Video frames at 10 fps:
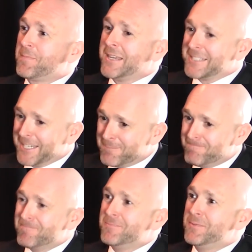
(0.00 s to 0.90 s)
It's like,
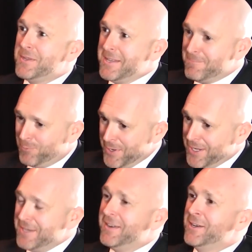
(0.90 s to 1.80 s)
well,
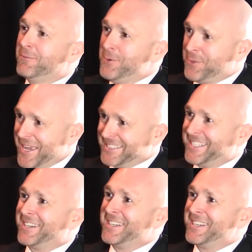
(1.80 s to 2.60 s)
you've done a few things here.